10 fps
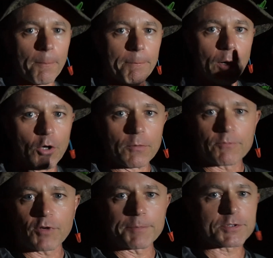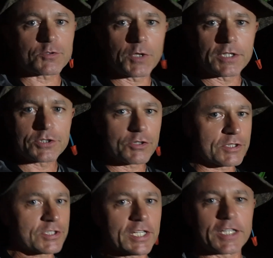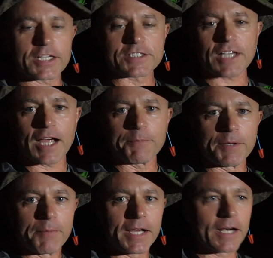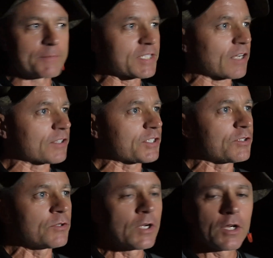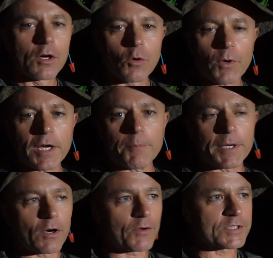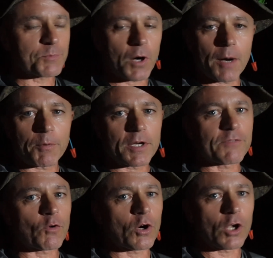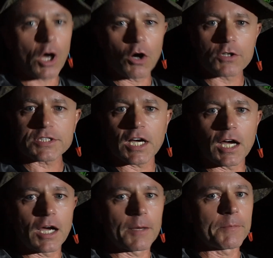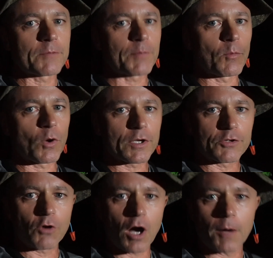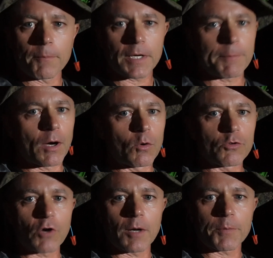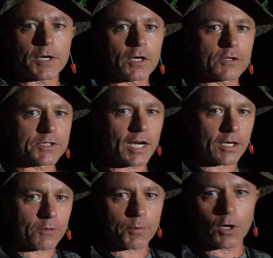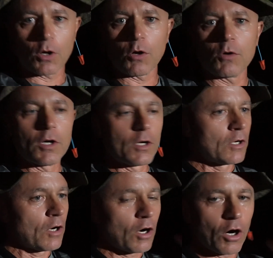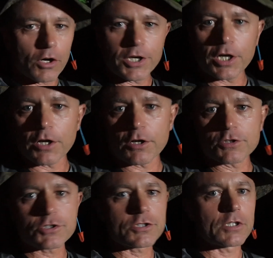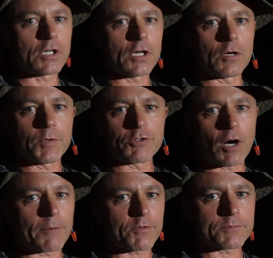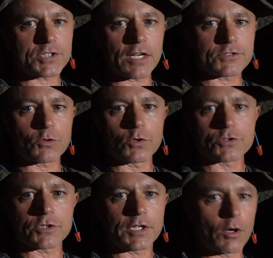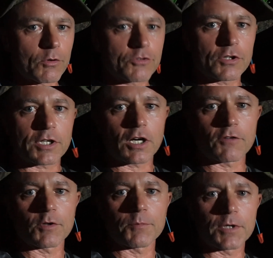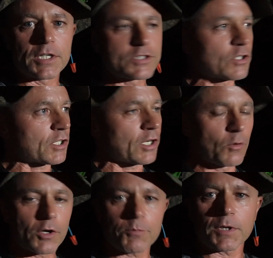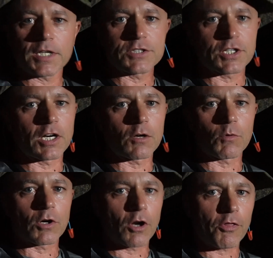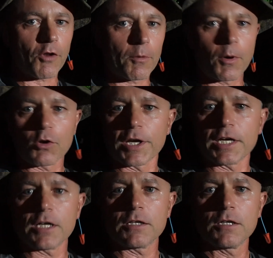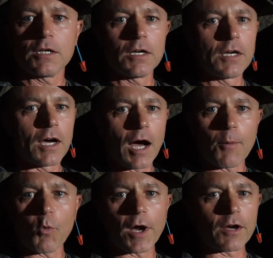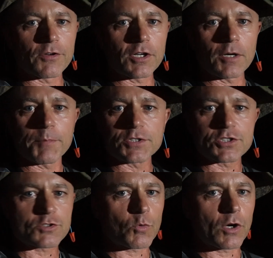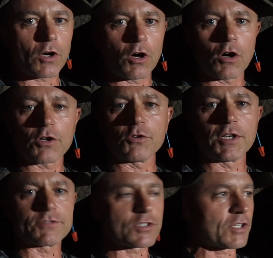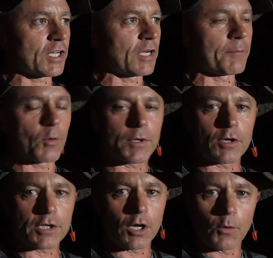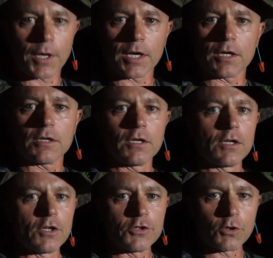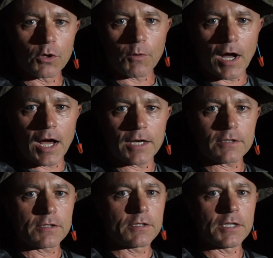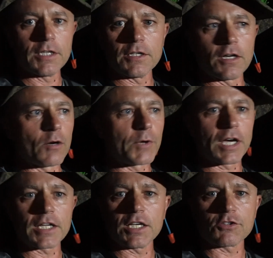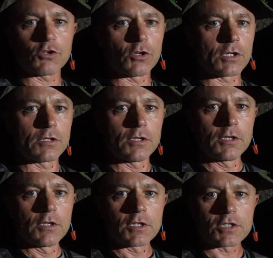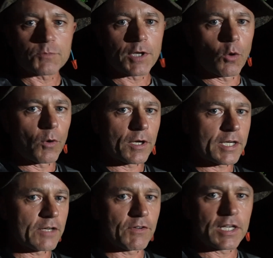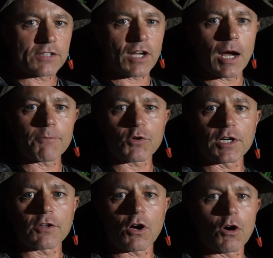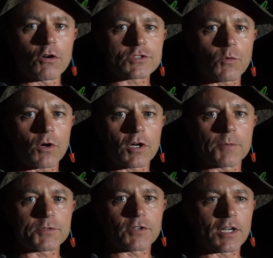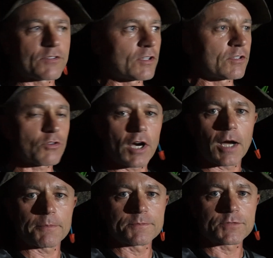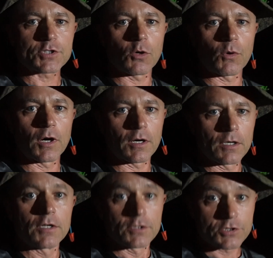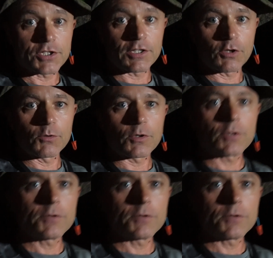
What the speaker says: Boom, flip the switch. You can see the excitement, man. I'm telling you, we have been on this property for a long time. Been wanting to drop, make my own drop here, Jaeger Pro, hog gutters. We dropped from South Georgia and the owner took care of it, but he's gonna go with me. He's here, we're gonna thermal in. I'm wound up, it's just one hog, who gives a damn, but we're gonna go in, do it right, and we gotta get to it because we don't wanna give any time for any of the hogs to walk up to that trap. So stay tuned.